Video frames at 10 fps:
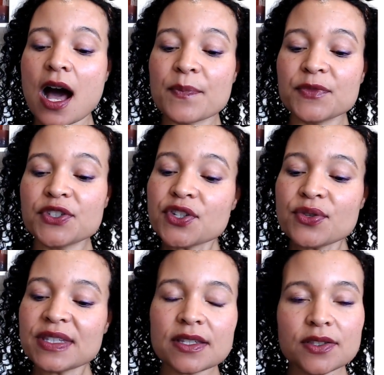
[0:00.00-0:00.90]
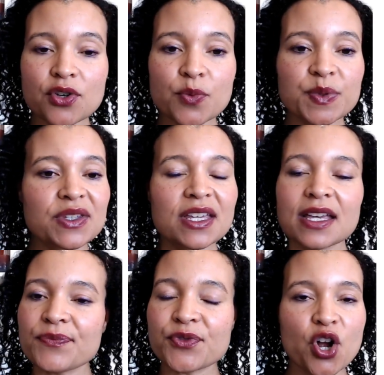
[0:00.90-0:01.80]
Stews and soups,
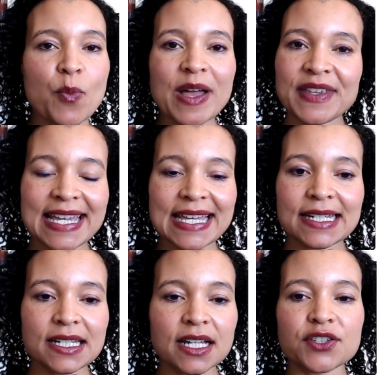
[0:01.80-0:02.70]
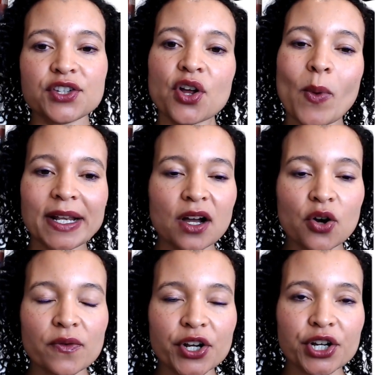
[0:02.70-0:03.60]
throw them at the end because you don't want to
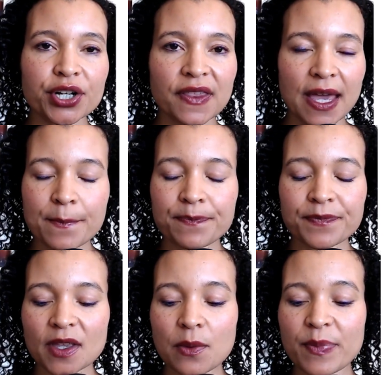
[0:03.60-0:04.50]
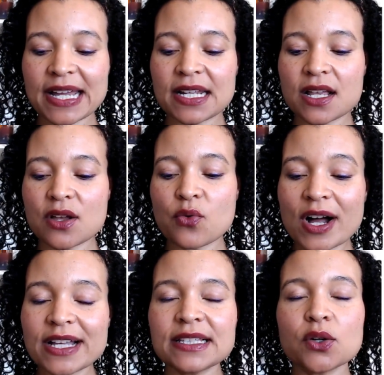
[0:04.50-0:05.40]
overcook them. But
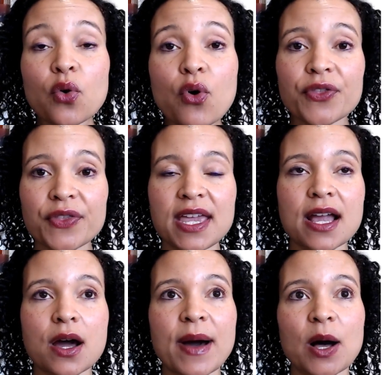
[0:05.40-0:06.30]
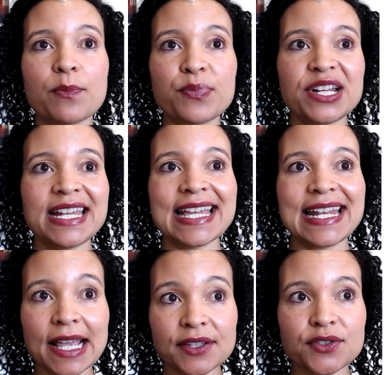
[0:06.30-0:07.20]
one cool thing about putting it
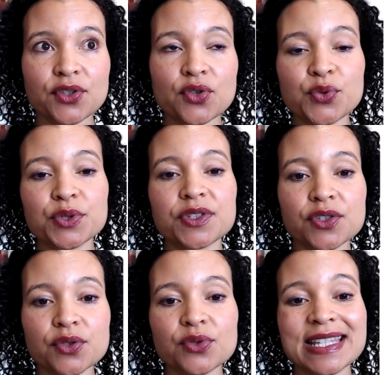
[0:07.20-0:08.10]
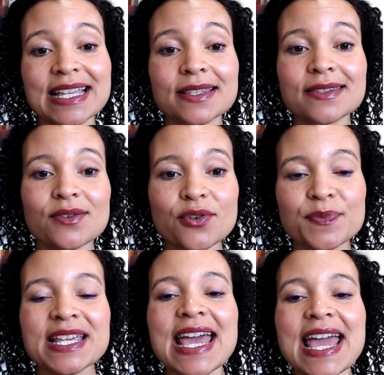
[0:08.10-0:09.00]
into stews and soups
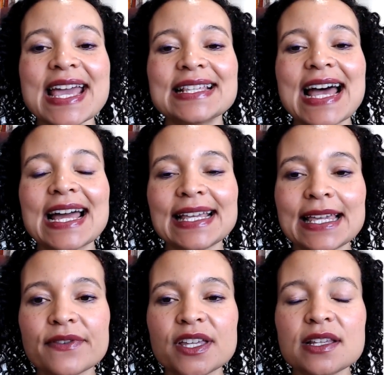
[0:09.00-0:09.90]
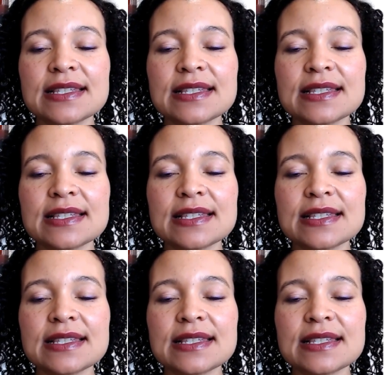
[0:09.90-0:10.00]
is that even